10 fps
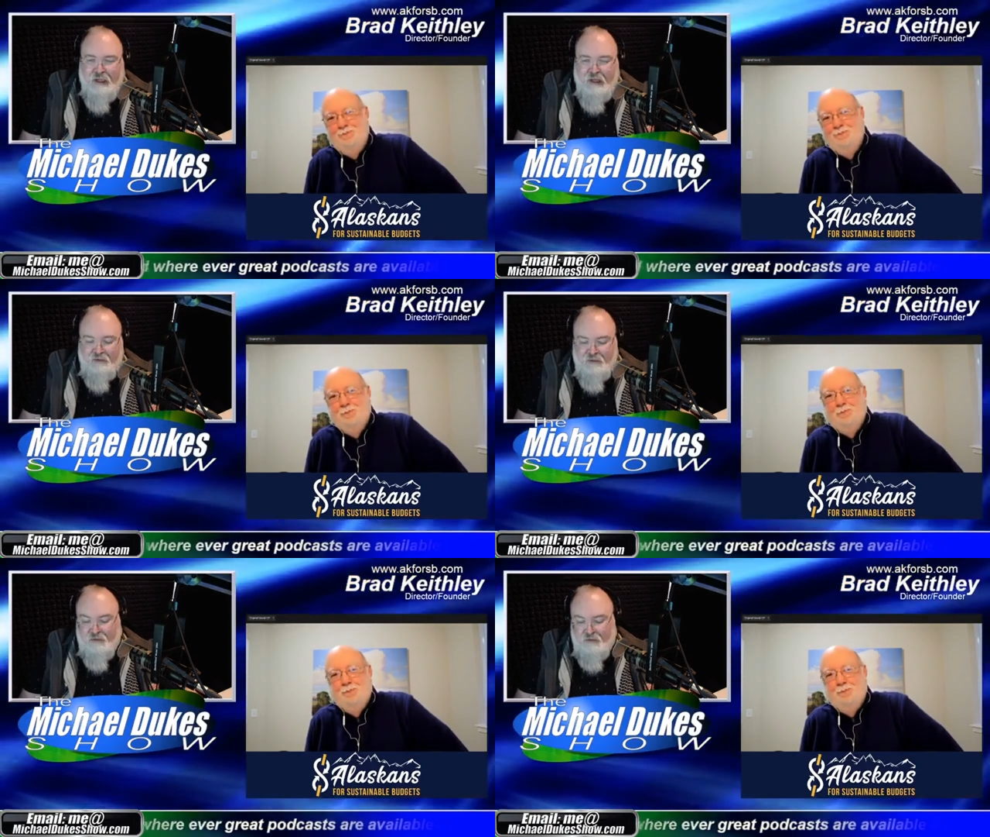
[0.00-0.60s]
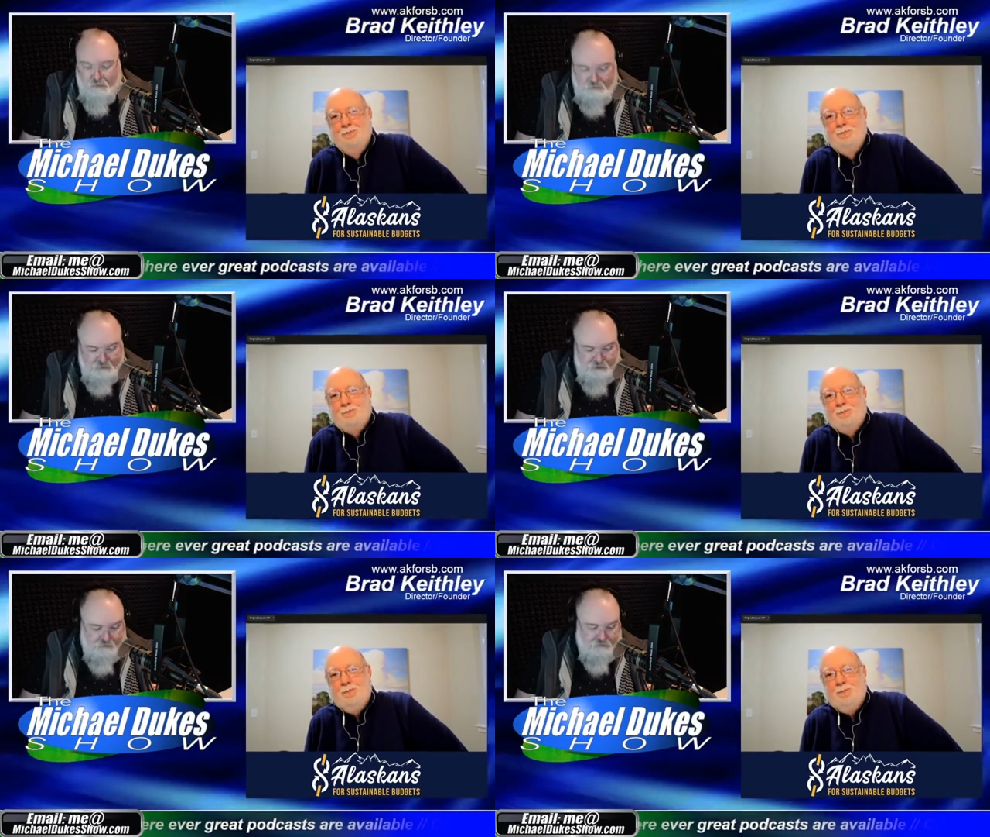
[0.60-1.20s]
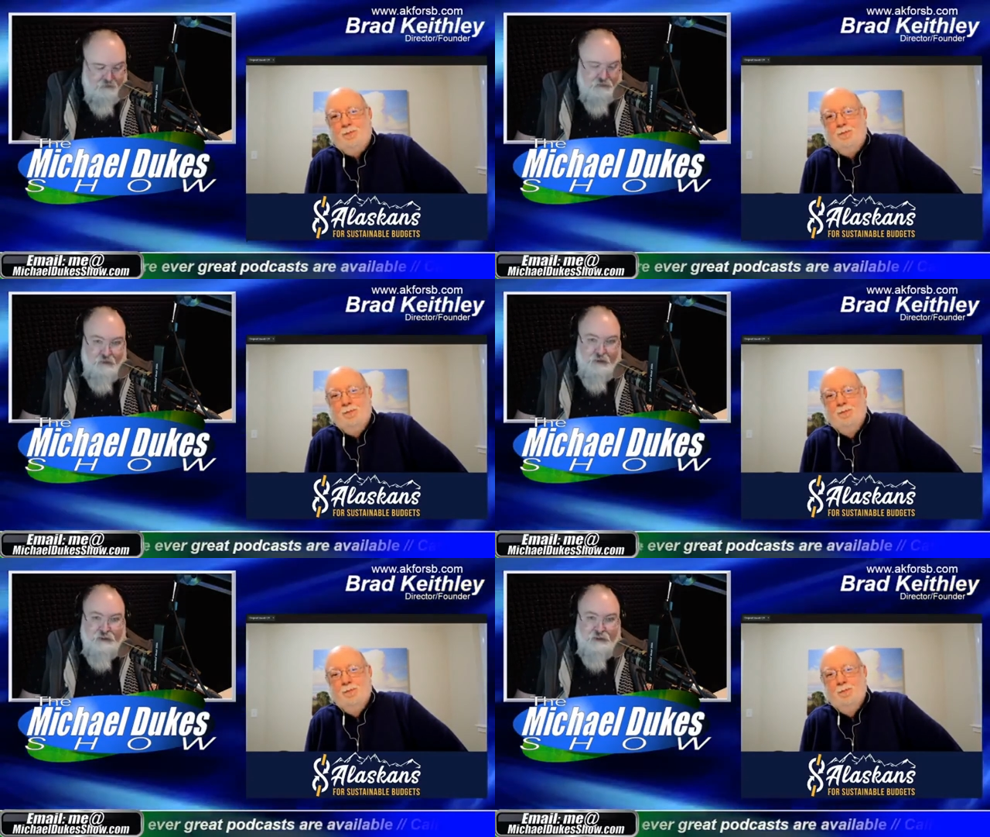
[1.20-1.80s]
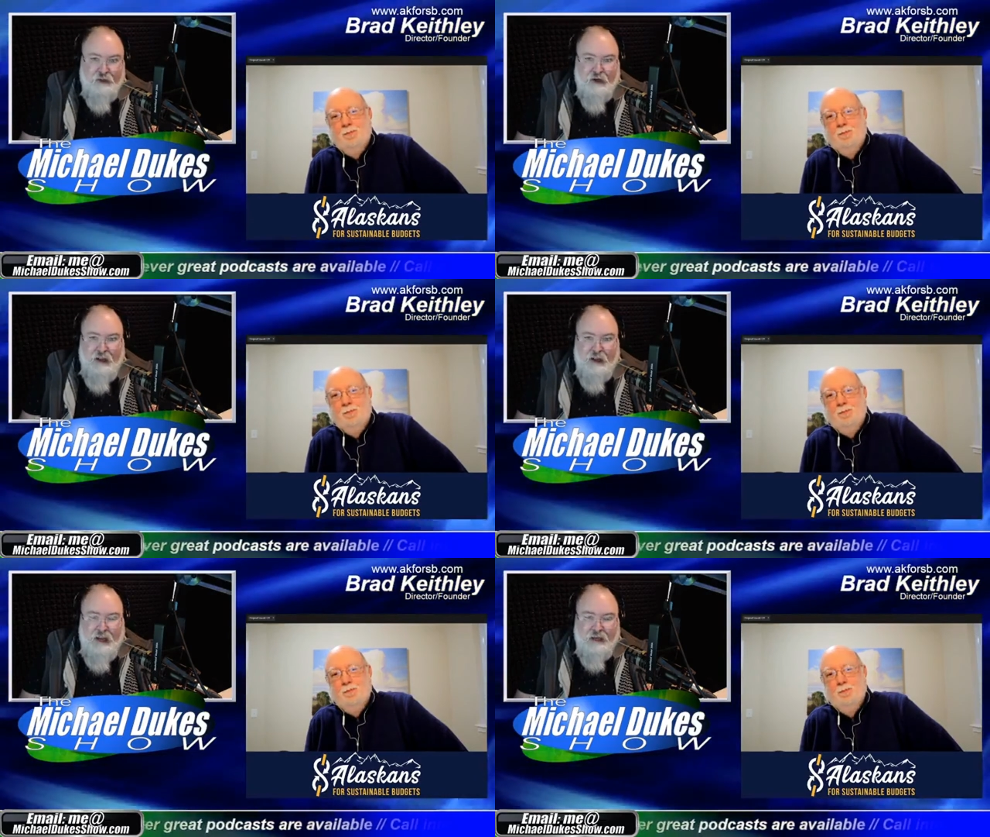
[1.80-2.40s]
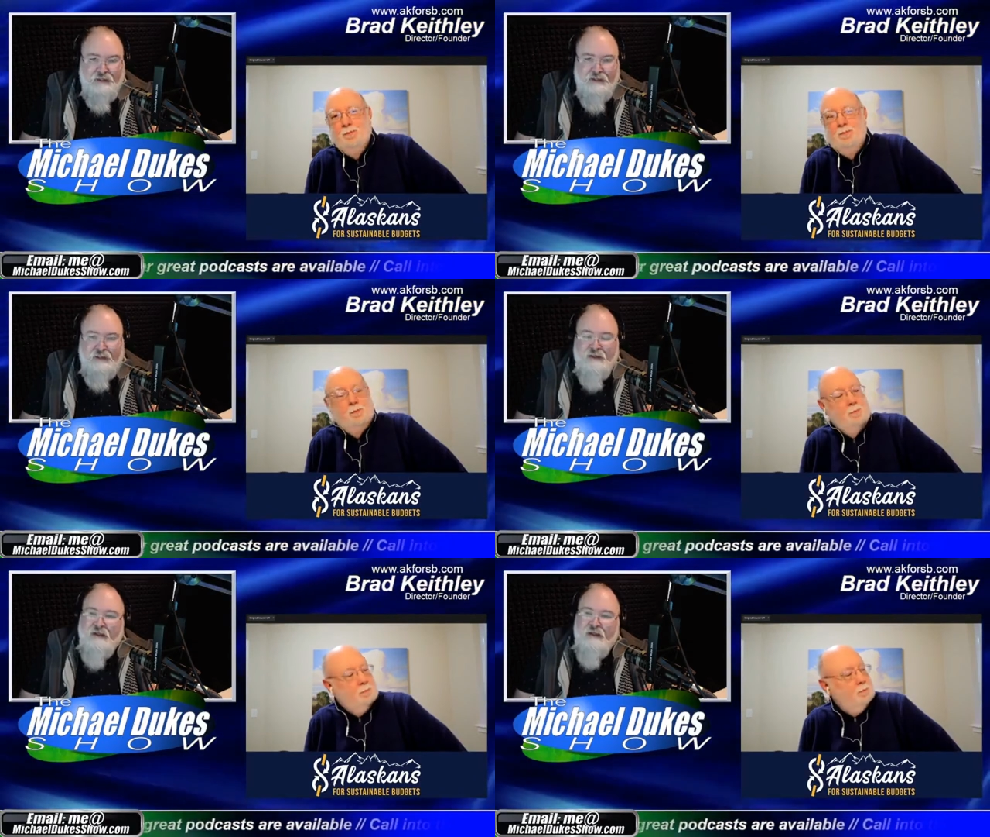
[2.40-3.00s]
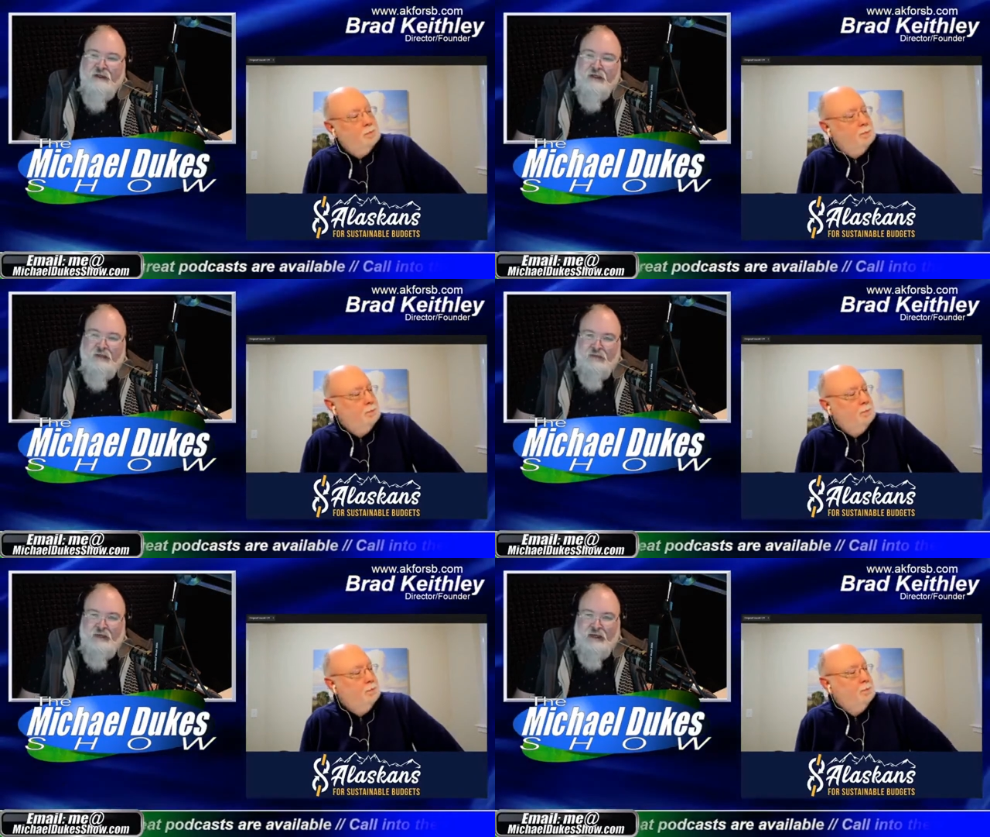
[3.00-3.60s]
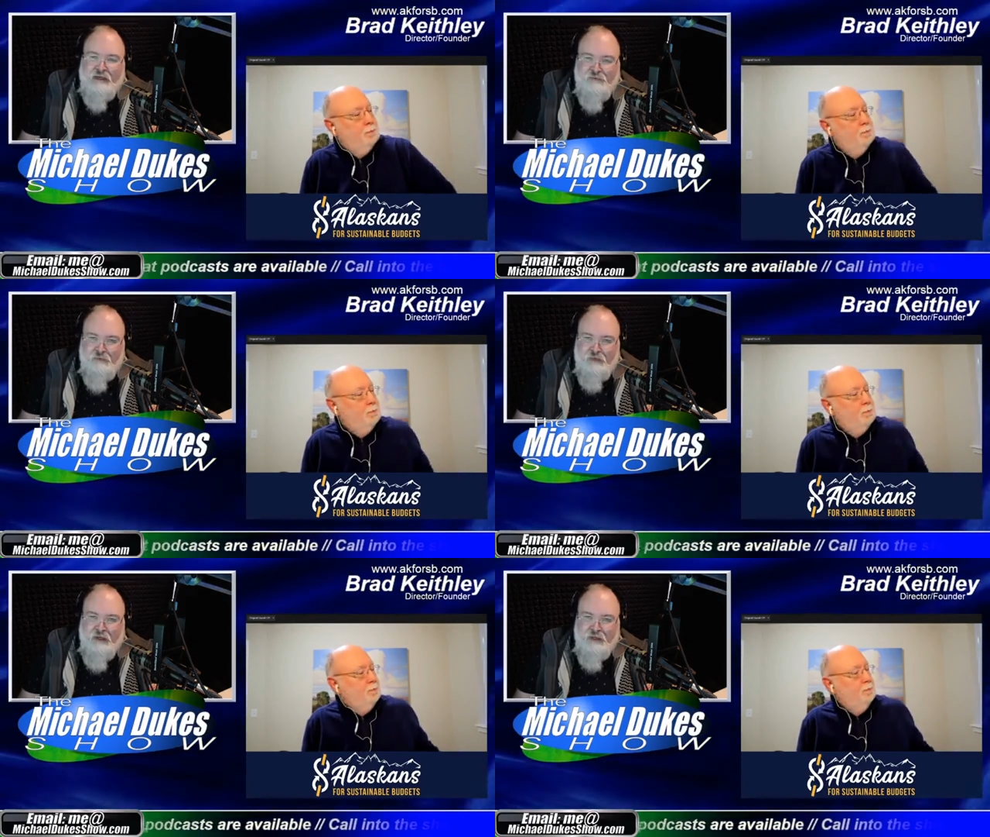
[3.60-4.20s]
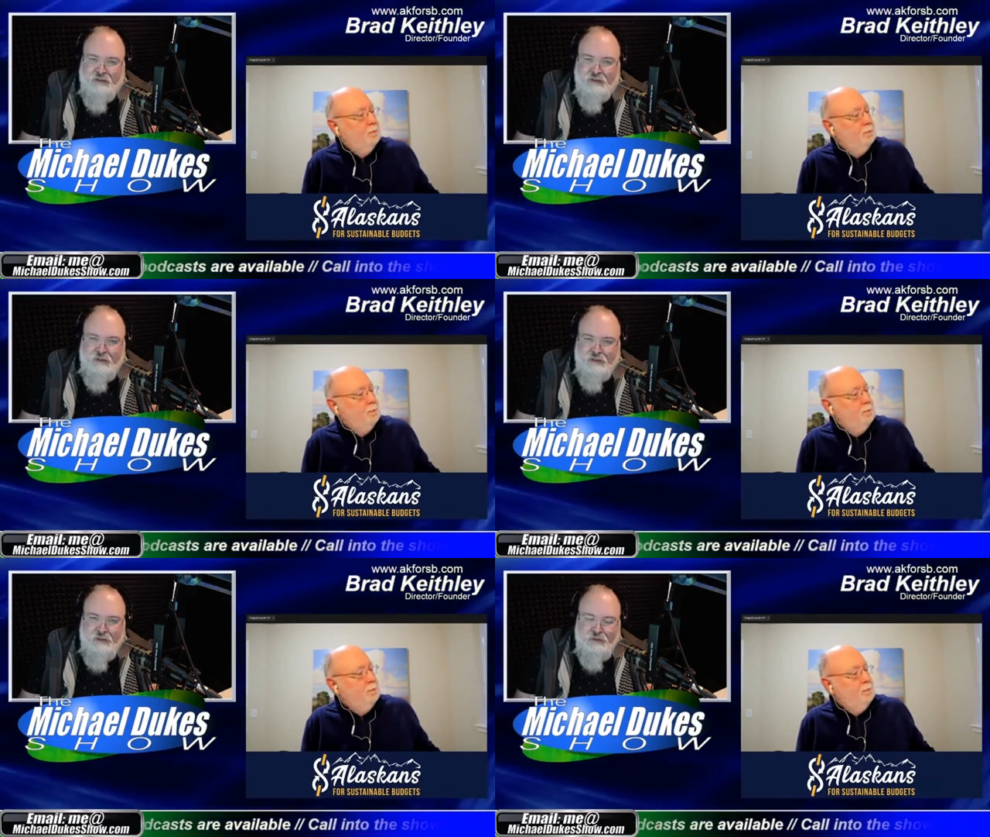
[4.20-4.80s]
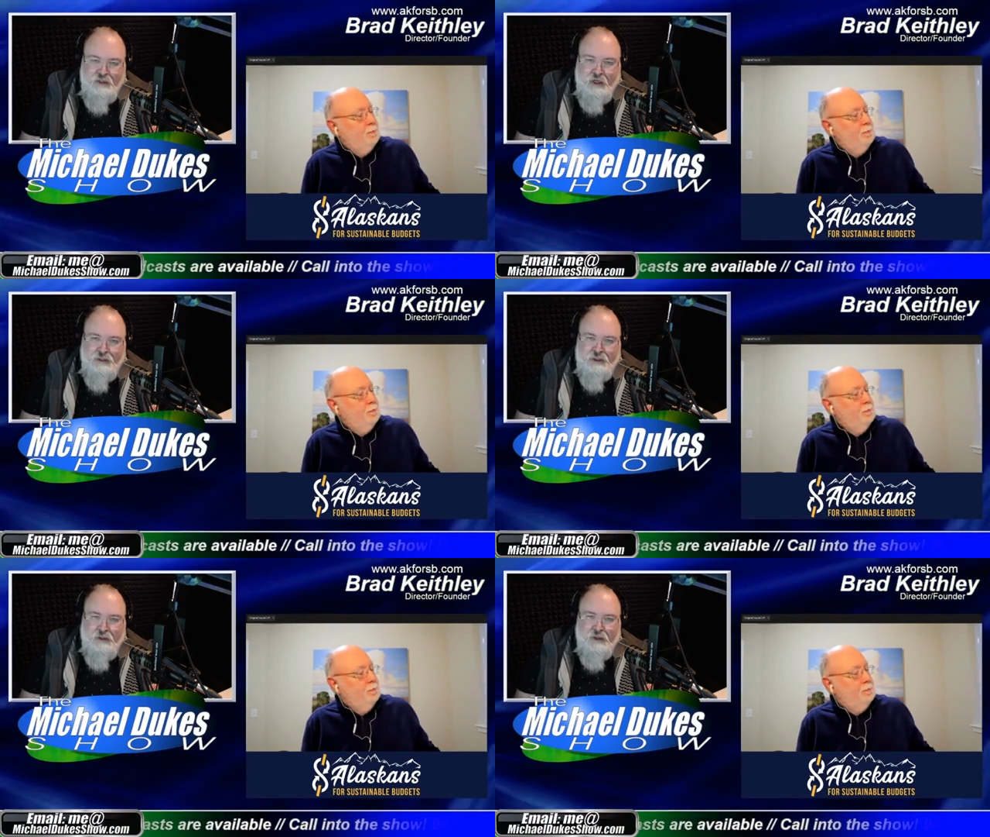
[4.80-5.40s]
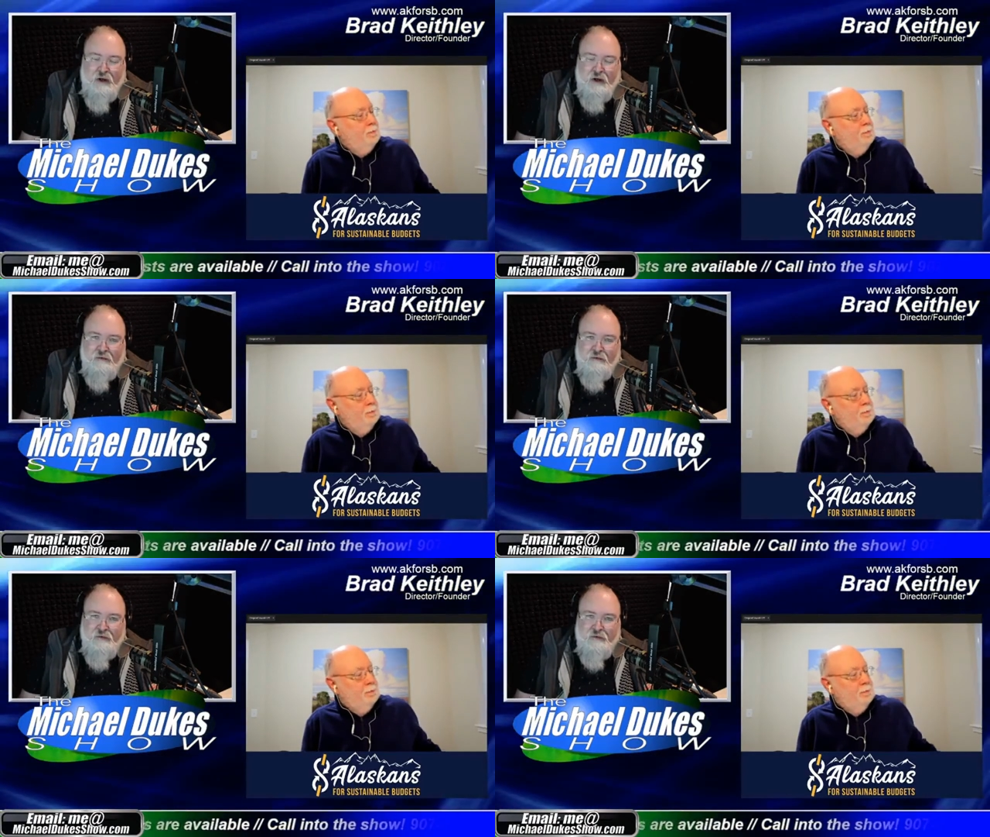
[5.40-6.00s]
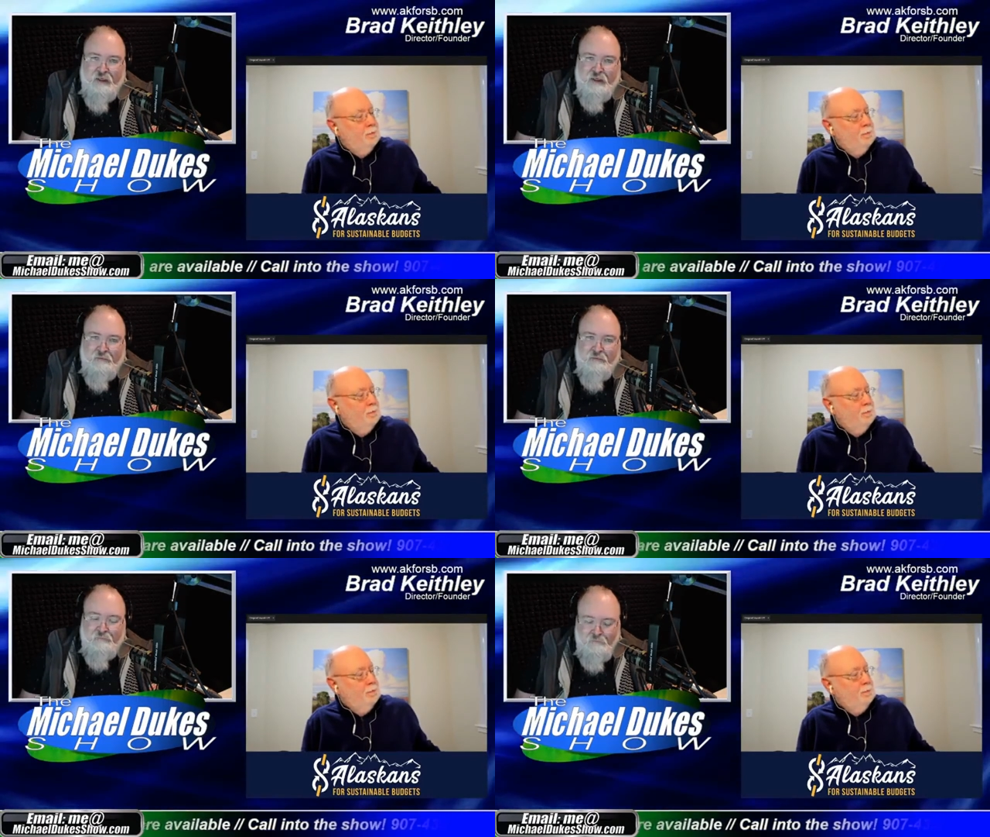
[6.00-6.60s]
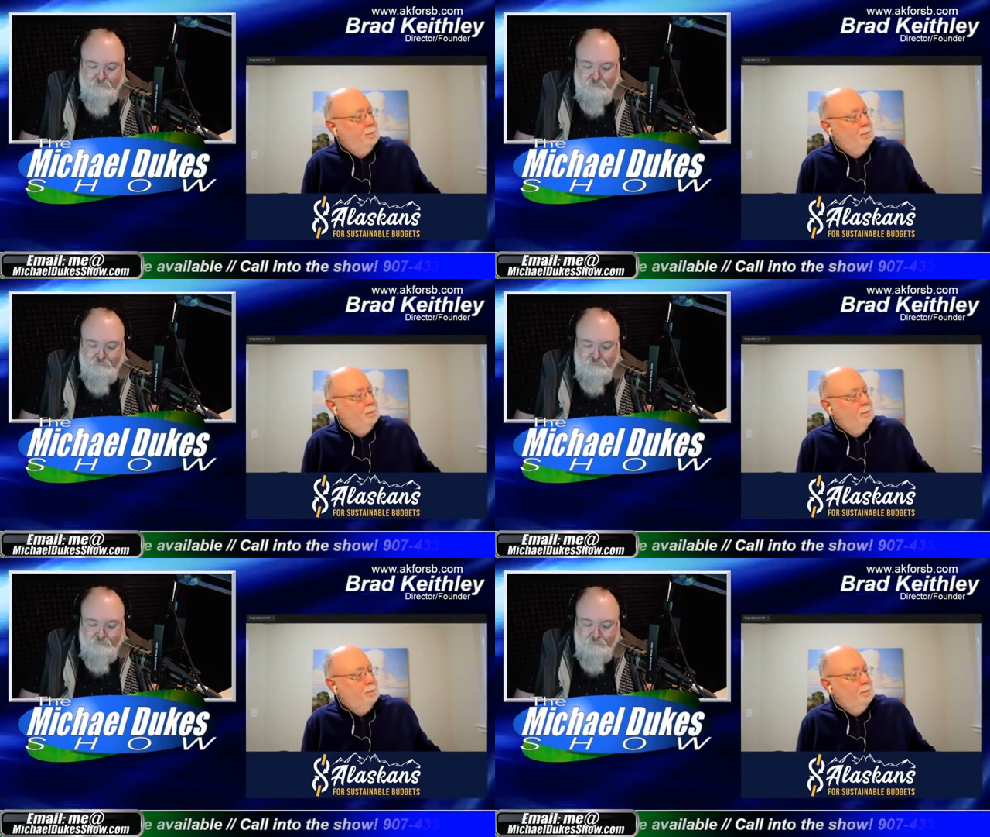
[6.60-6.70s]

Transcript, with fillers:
Speaker 1: And this, of course, is something that's raised a lot of angst in the last few days. Is this discussion of um,